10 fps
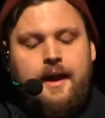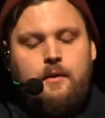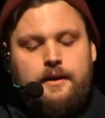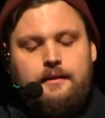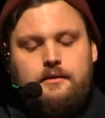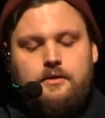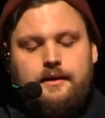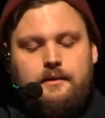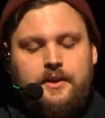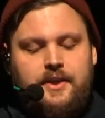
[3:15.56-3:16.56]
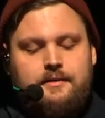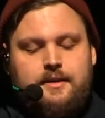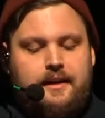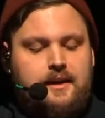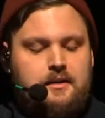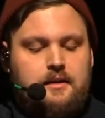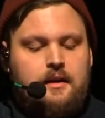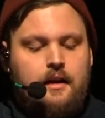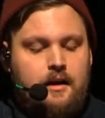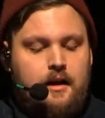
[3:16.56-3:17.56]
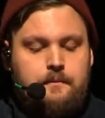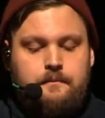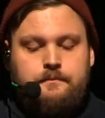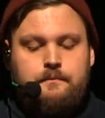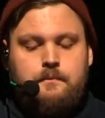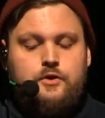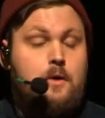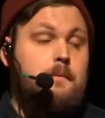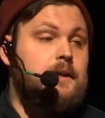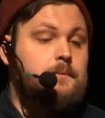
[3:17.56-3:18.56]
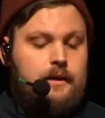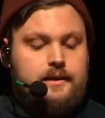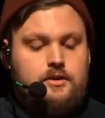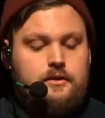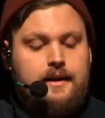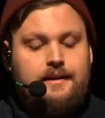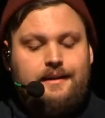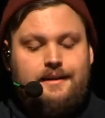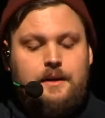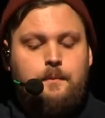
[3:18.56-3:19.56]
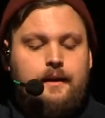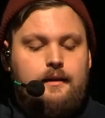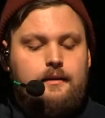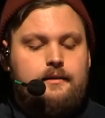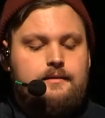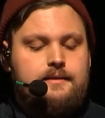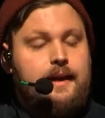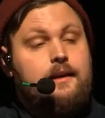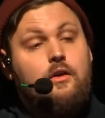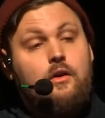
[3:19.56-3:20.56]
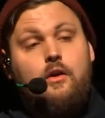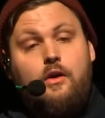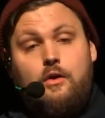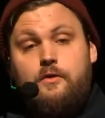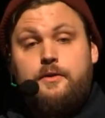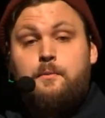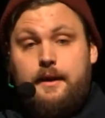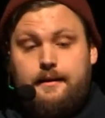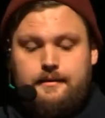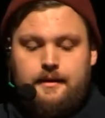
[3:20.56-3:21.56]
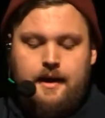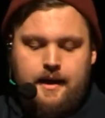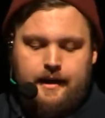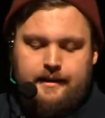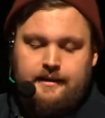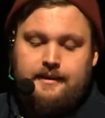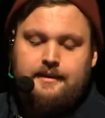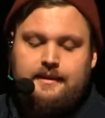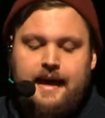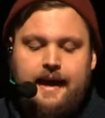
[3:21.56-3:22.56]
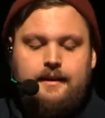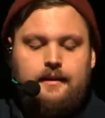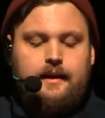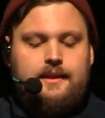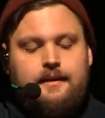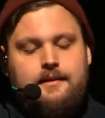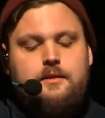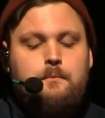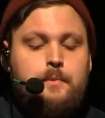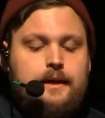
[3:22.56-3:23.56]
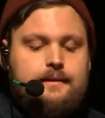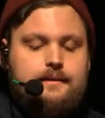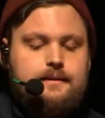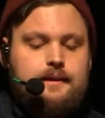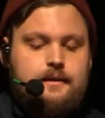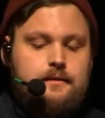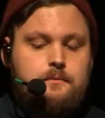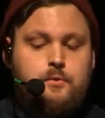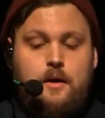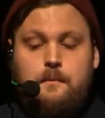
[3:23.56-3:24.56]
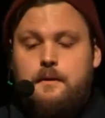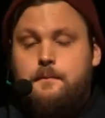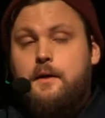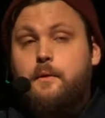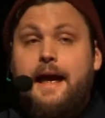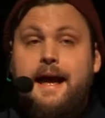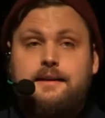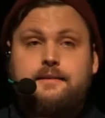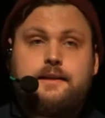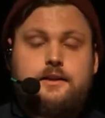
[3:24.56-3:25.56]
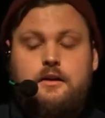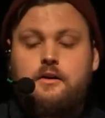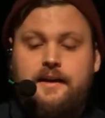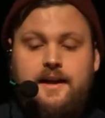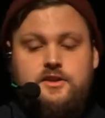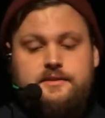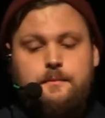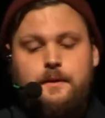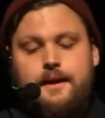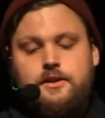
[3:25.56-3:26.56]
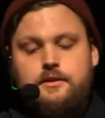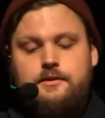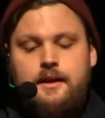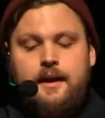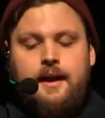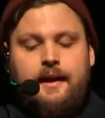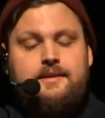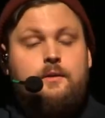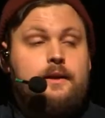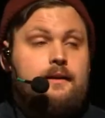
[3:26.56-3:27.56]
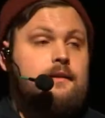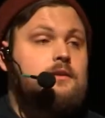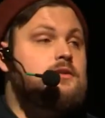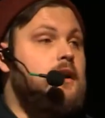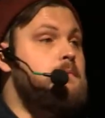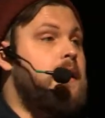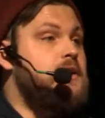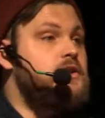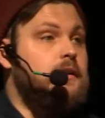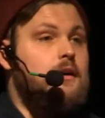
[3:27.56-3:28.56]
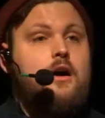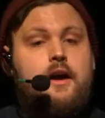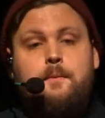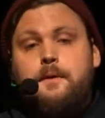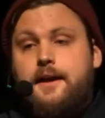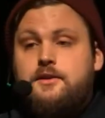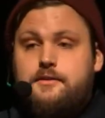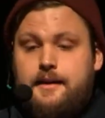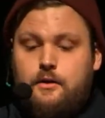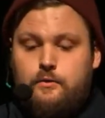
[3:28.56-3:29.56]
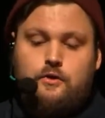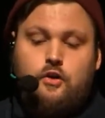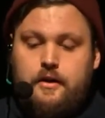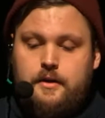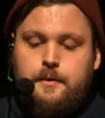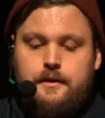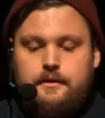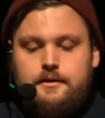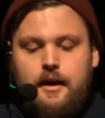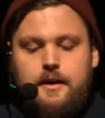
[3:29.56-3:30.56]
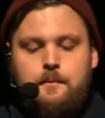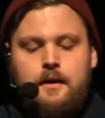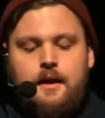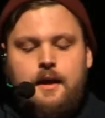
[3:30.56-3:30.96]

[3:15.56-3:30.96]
And we needed to deal with things like DOM manipulation and keeping state all over the place. And that, I think, is the biggest problem that we had in the era of Ajax applications, is that we needed to start managing our application state over a longer period of time.